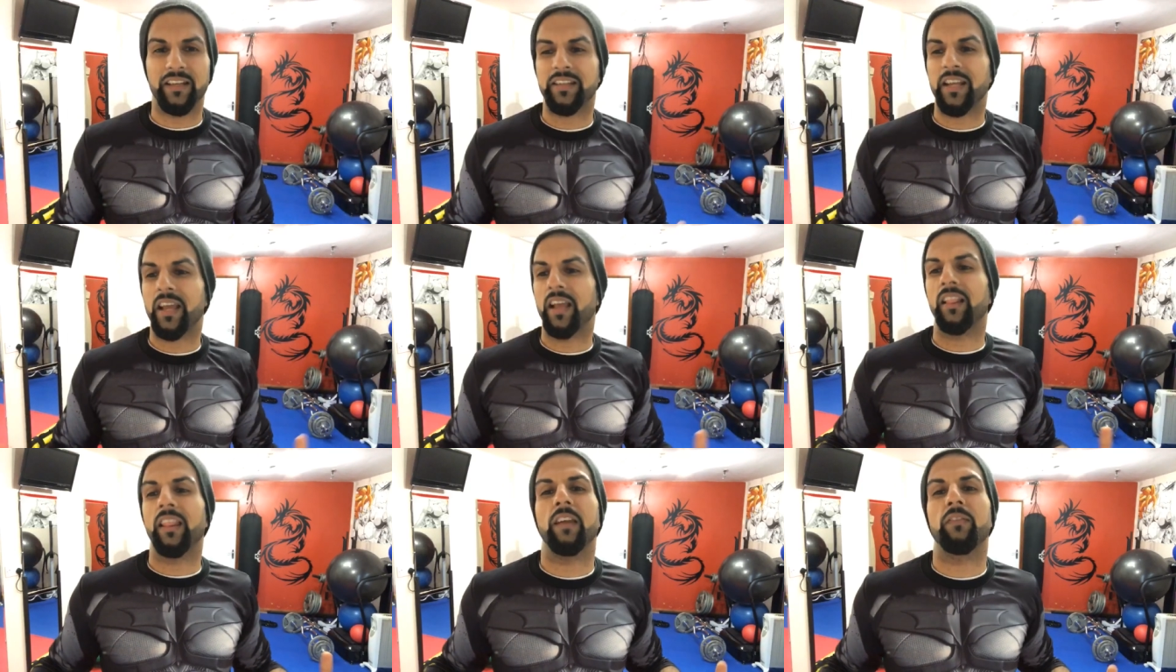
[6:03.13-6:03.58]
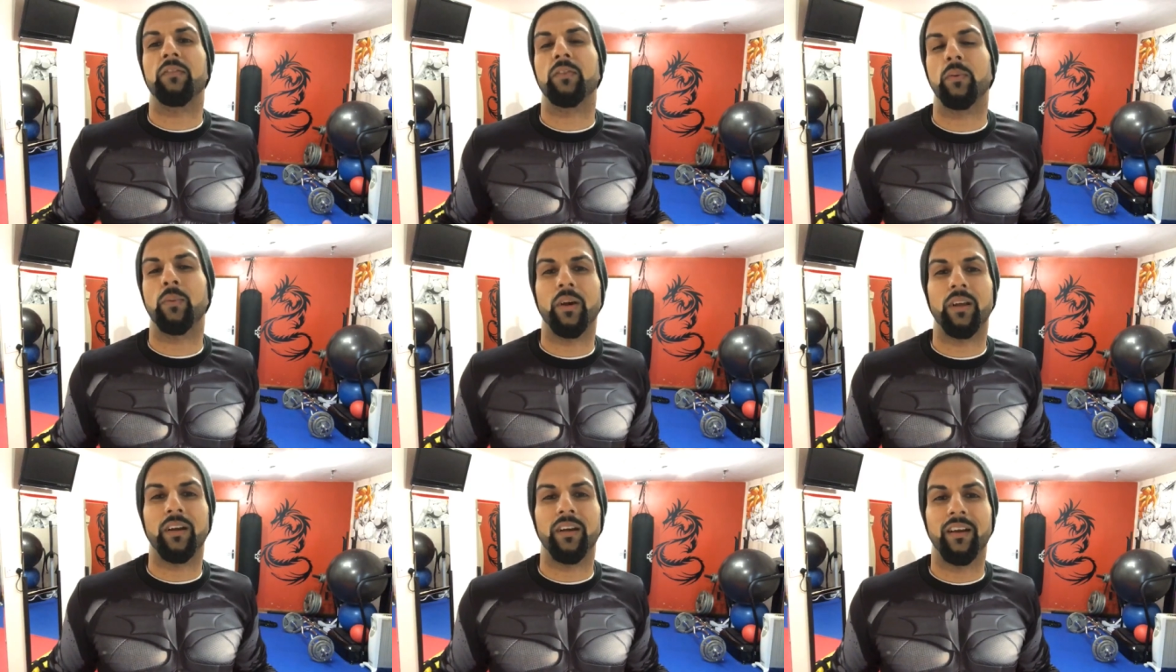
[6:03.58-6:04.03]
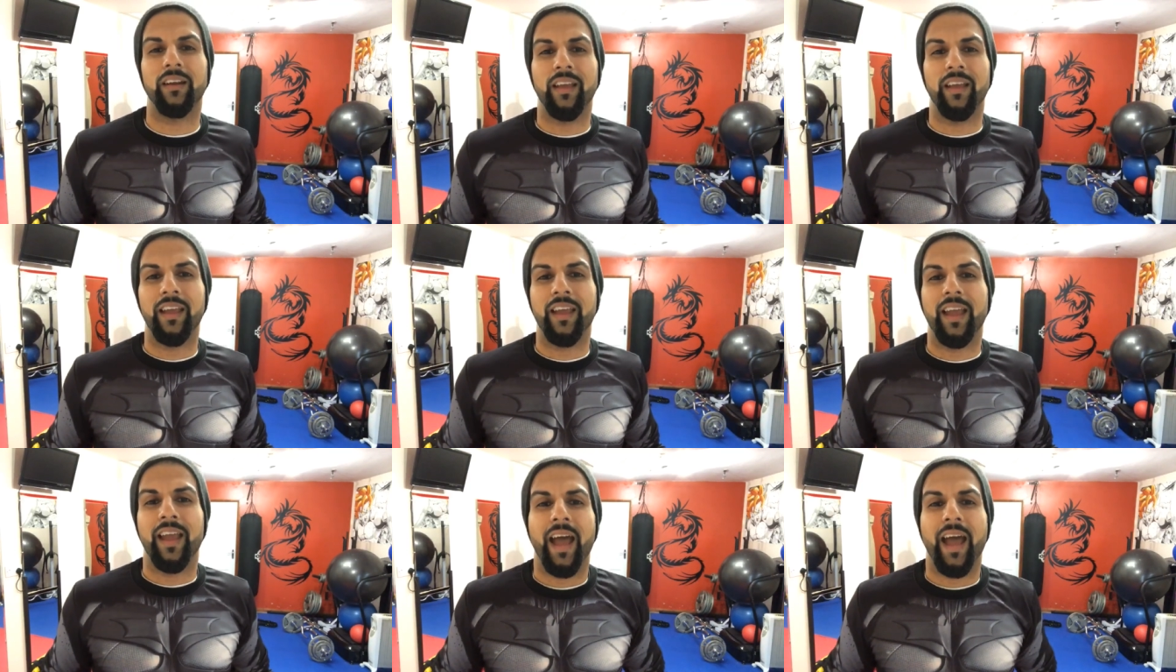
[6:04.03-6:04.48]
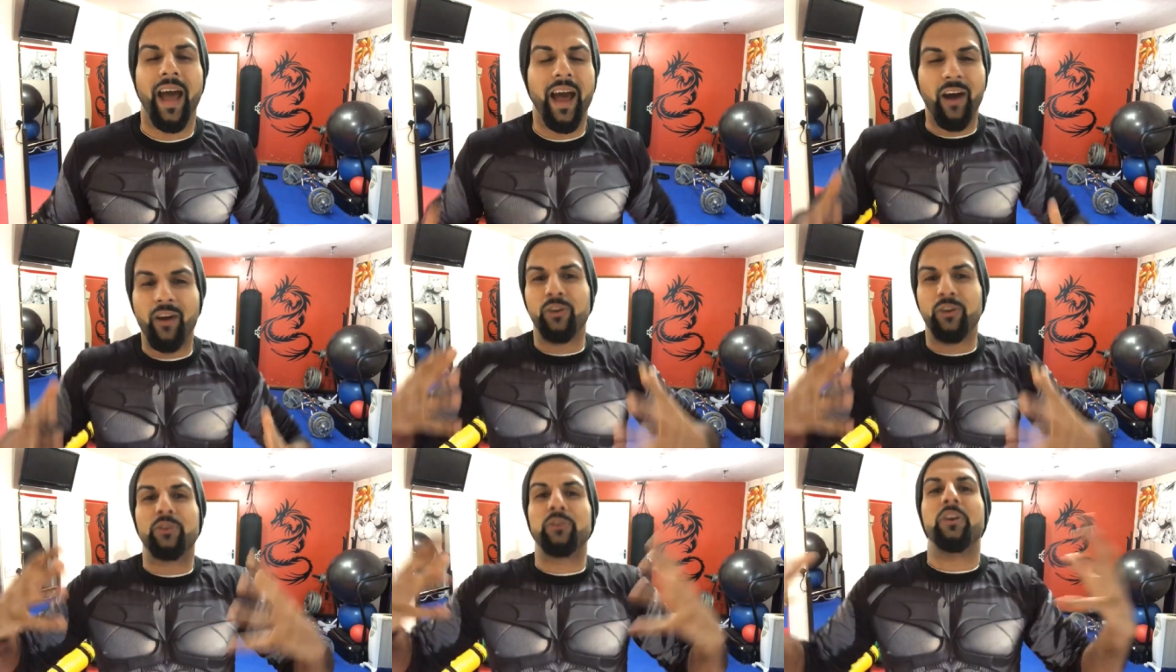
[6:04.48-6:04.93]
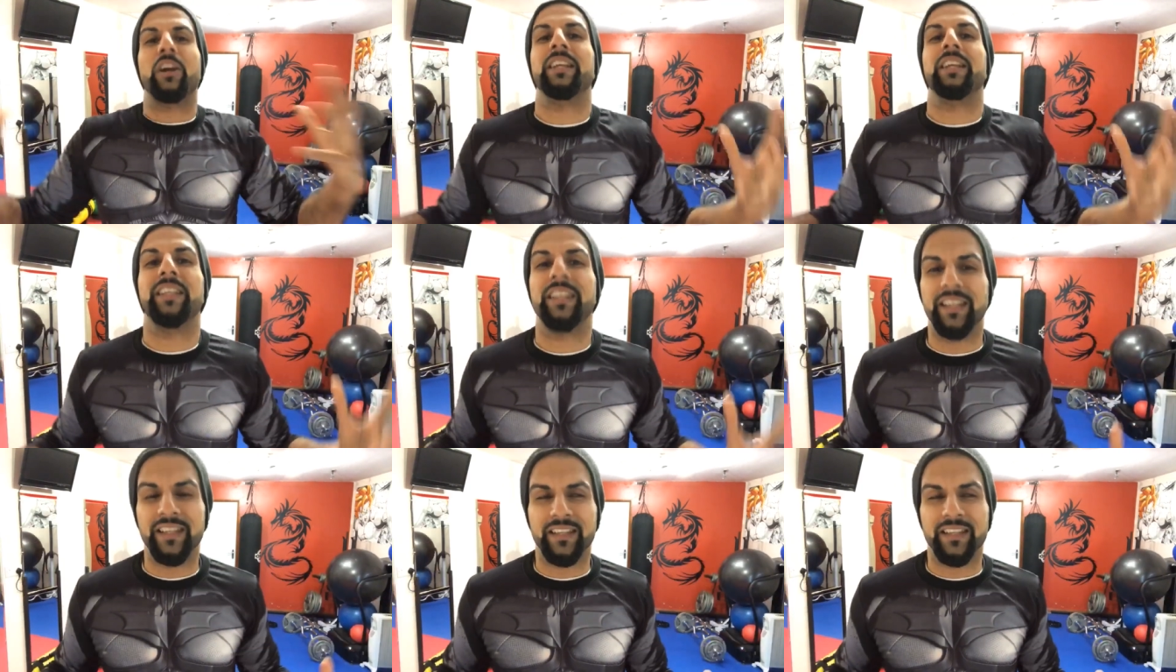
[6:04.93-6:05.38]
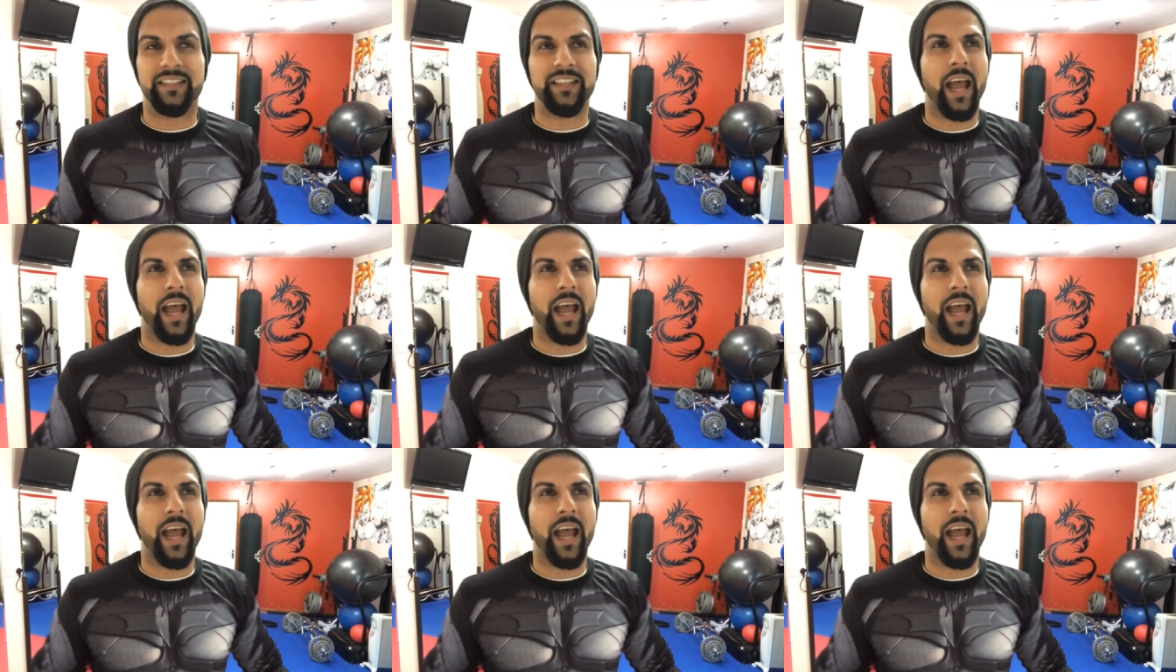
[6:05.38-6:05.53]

and tell everyone how great he is,